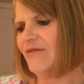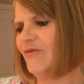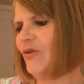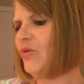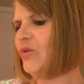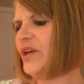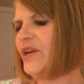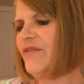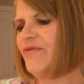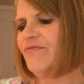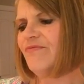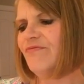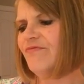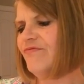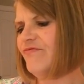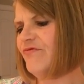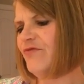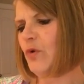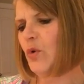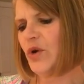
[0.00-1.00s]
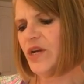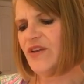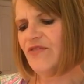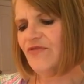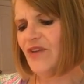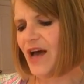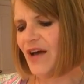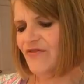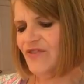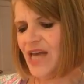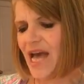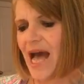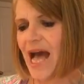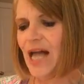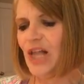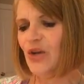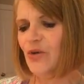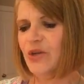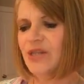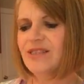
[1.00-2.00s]
only 45
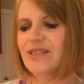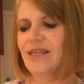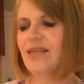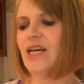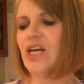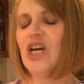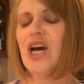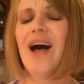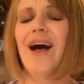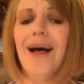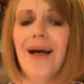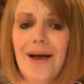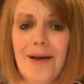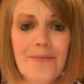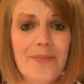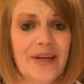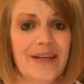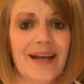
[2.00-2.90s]
calories in a cup,